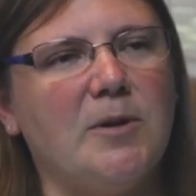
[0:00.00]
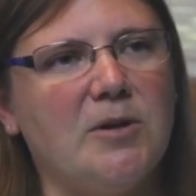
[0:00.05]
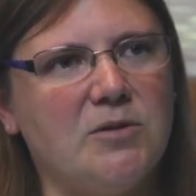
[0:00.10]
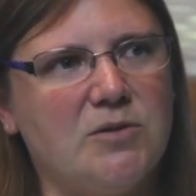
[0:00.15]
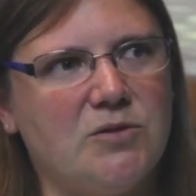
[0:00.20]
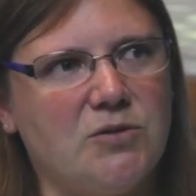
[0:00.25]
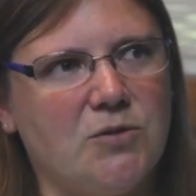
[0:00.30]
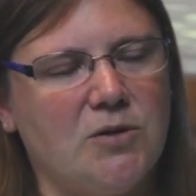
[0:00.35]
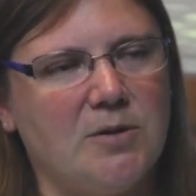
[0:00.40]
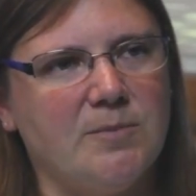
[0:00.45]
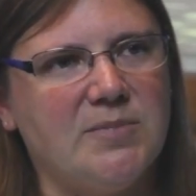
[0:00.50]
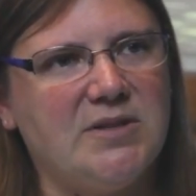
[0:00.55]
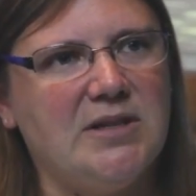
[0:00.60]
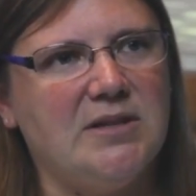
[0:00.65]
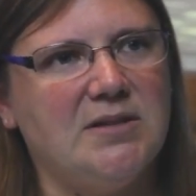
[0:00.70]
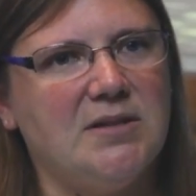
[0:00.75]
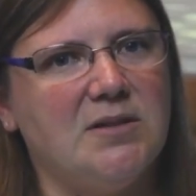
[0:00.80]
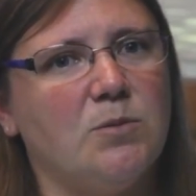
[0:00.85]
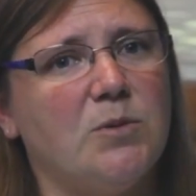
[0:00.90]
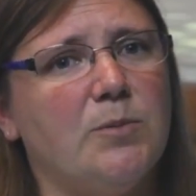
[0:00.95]

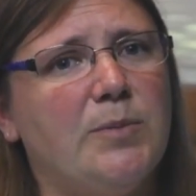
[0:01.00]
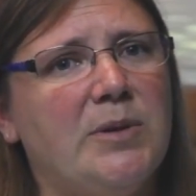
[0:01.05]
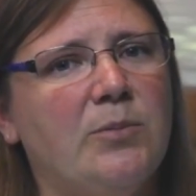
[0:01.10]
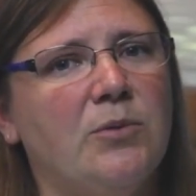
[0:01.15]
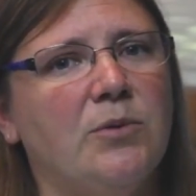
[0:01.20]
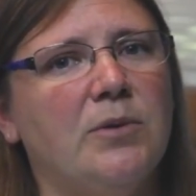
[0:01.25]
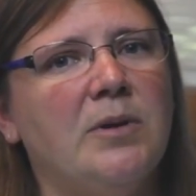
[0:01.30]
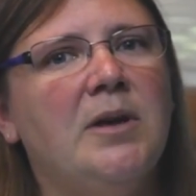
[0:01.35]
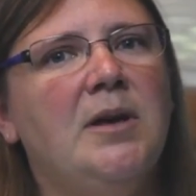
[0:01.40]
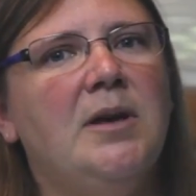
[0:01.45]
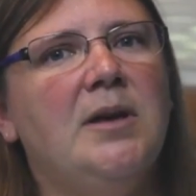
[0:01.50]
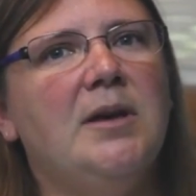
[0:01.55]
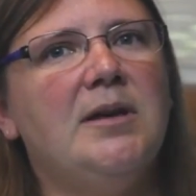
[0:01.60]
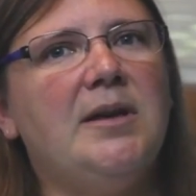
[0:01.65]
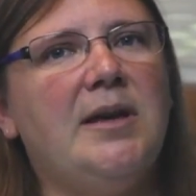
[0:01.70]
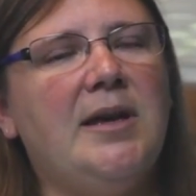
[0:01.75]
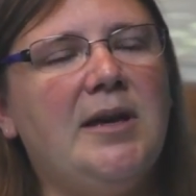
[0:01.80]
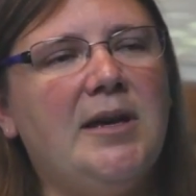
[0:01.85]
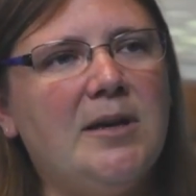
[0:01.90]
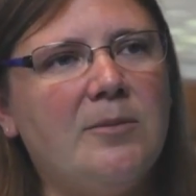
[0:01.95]
circumstances where people
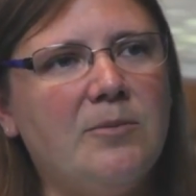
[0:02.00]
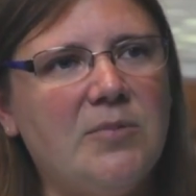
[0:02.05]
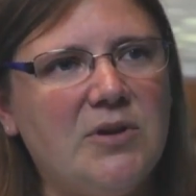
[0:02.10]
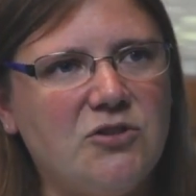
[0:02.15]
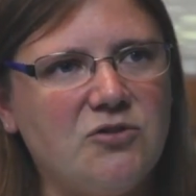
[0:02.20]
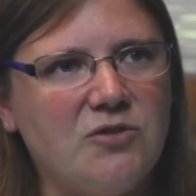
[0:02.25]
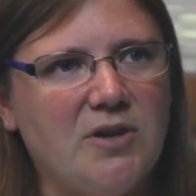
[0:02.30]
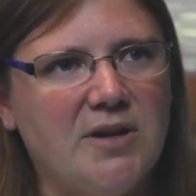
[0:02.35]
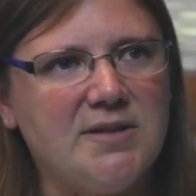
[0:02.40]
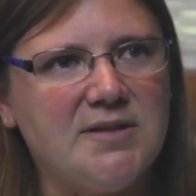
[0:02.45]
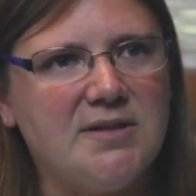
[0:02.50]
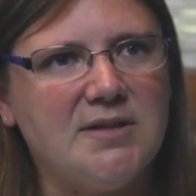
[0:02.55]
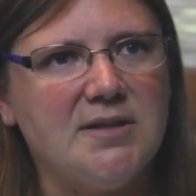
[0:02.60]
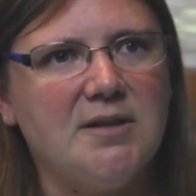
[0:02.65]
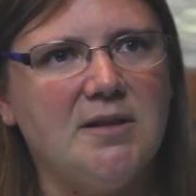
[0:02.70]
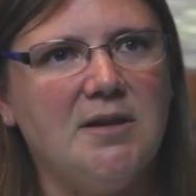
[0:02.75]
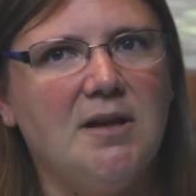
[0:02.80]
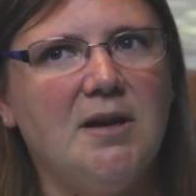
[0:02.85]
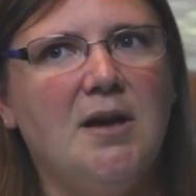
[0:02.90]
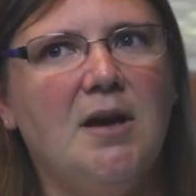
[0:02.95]
can be
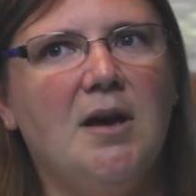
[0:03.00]
trusted,